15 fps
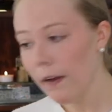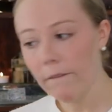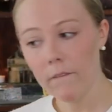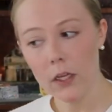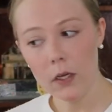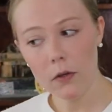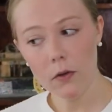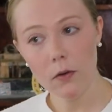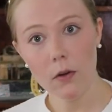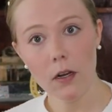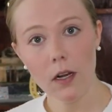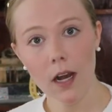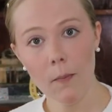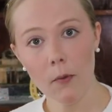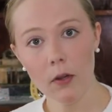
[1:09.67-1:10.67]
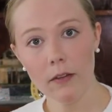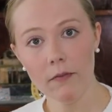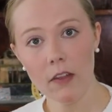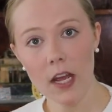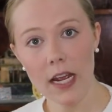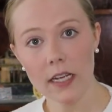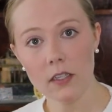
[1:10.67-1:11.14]
a couple
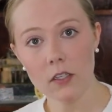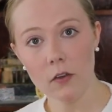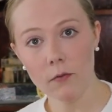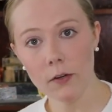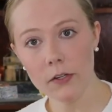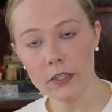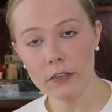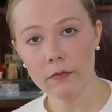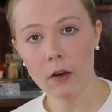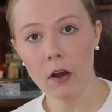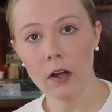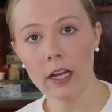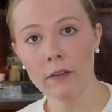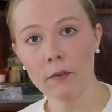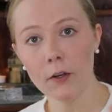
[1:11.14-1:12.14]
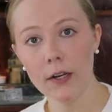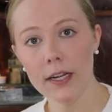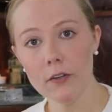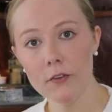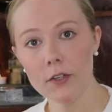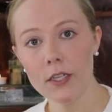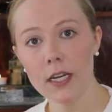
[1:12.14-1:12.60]
of things. So first of all, if you're
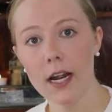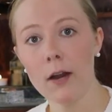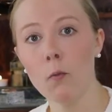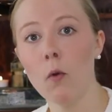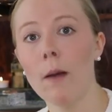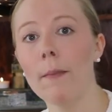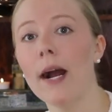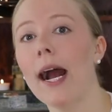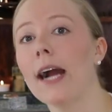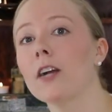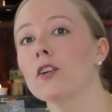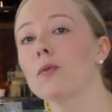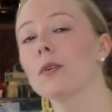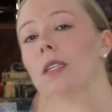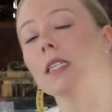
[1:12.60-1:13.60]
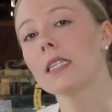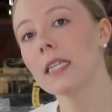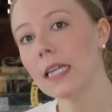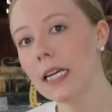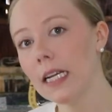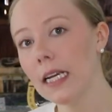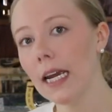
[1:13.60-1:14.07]
interested in what my actual
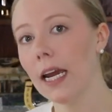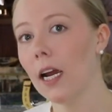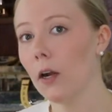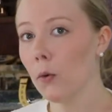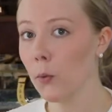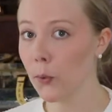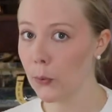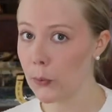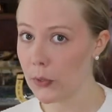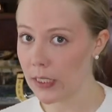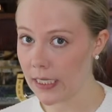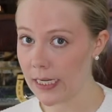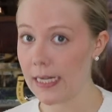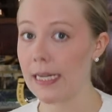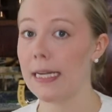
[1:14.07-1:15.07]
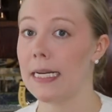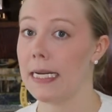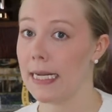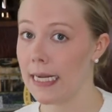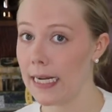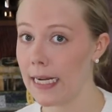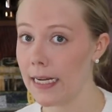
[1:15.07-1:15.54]
skincare routine
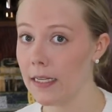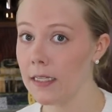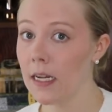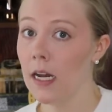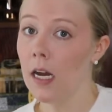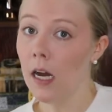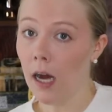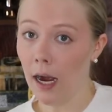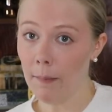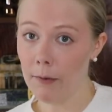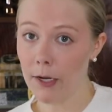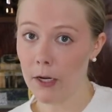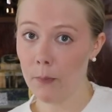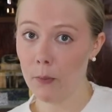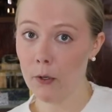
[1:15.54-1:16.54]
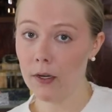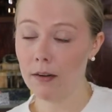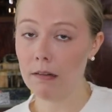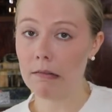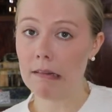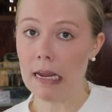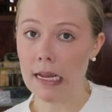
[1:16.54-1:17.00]
is, I'm going to put
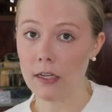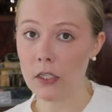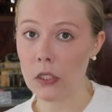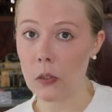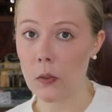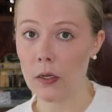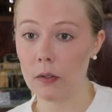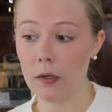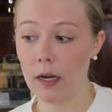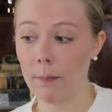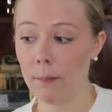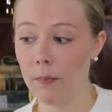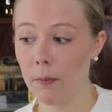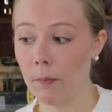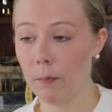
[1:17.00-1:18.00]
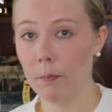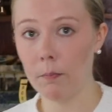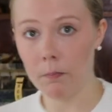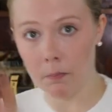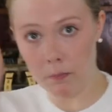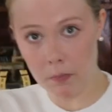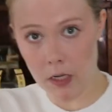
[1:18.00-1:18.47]
a link to it up
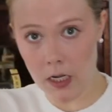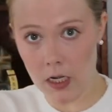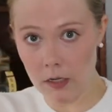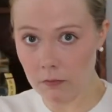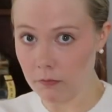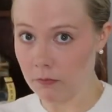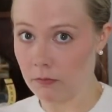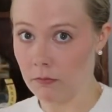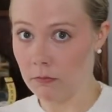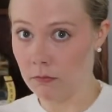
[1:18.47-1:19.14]
above,